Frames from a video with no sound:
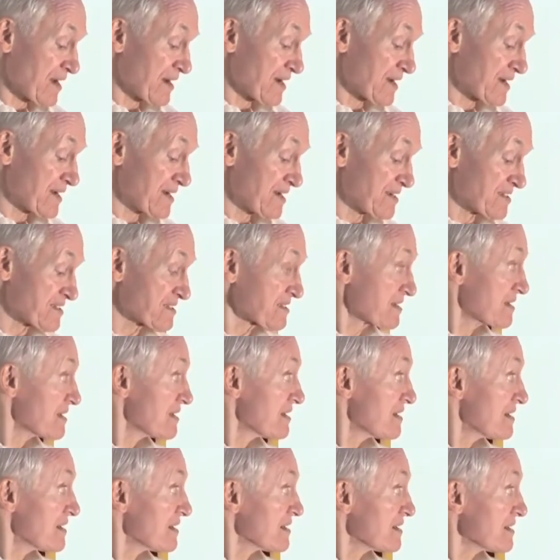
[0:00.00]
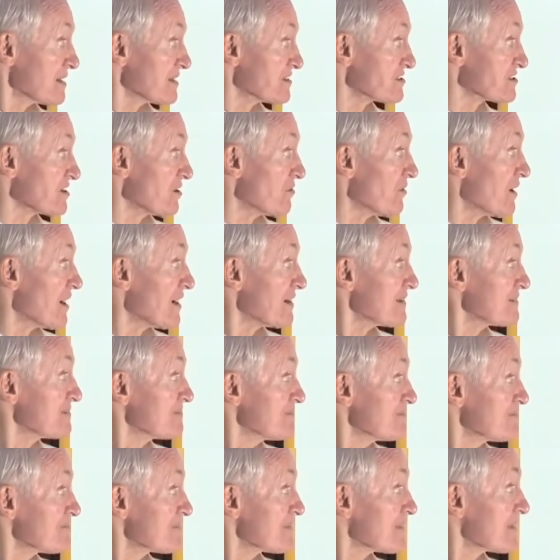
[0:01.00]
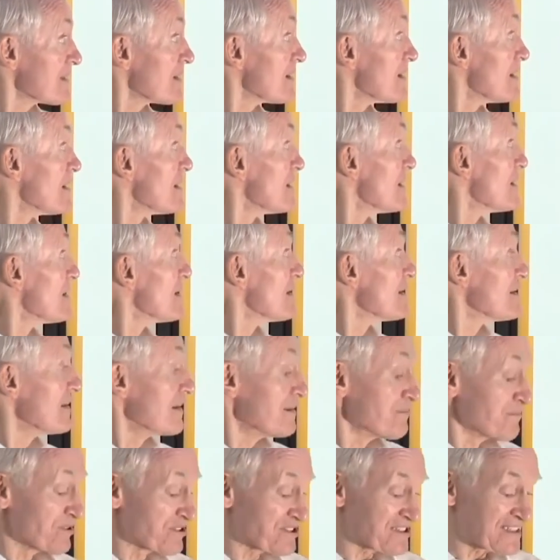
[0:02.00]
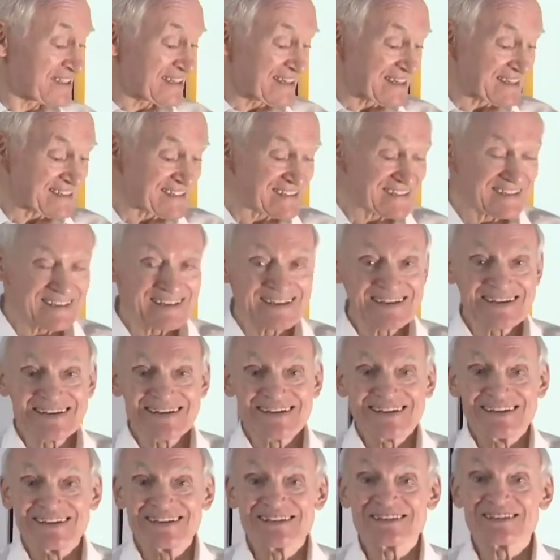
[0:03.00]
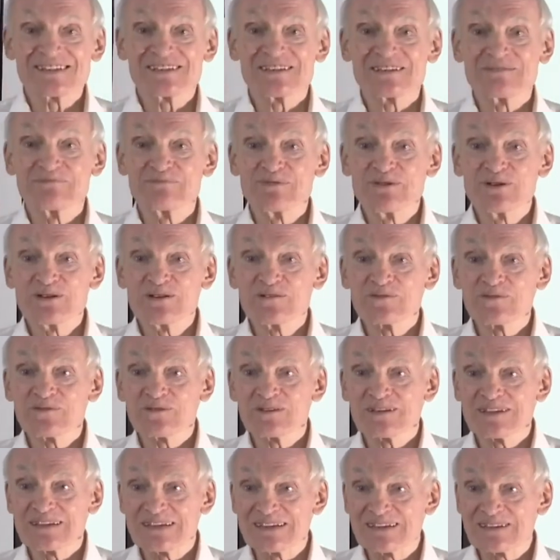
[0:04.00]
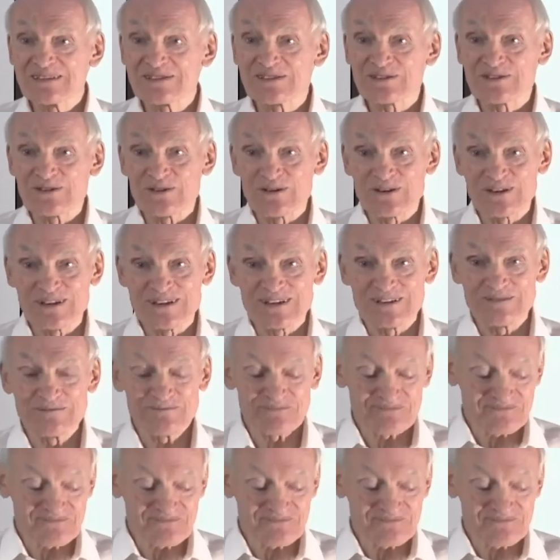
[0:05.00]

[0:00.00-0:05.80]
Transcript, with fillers: Guess. Let's go on. Number six. This is a beautiful little story